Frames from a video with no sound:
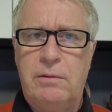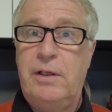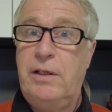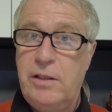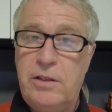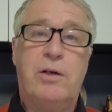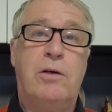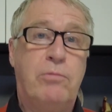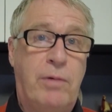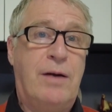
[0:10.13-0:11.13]
is
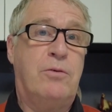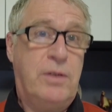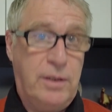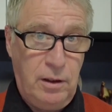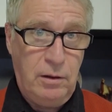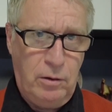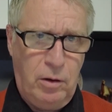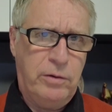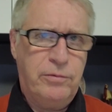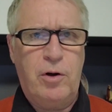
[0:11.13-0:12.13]
arousing a
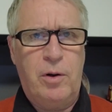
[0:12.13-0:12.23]
lot of